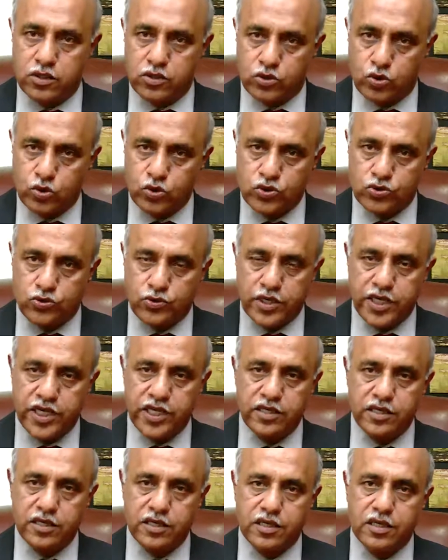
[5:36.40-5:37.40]
to
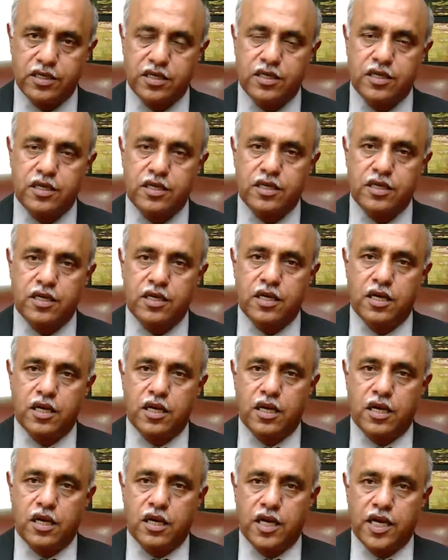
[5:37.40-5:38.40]
screen
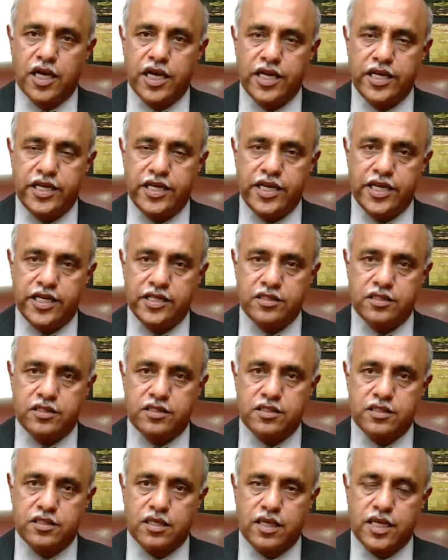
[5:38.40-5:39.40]

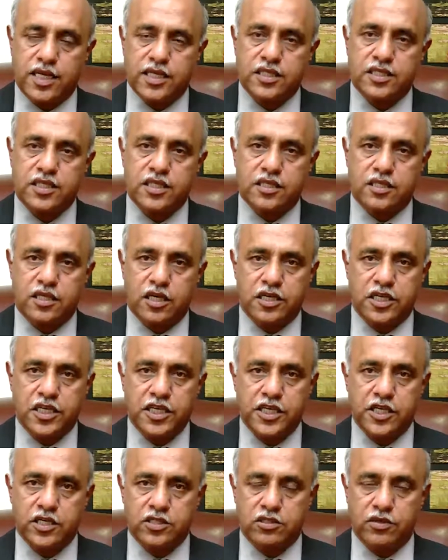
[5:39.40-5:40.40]
Indians less than 30
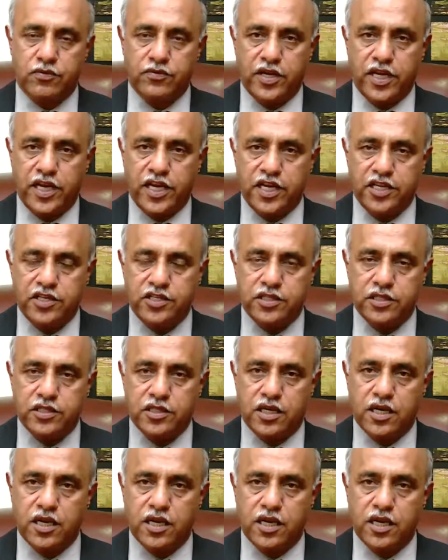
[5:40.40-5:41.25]
years of age,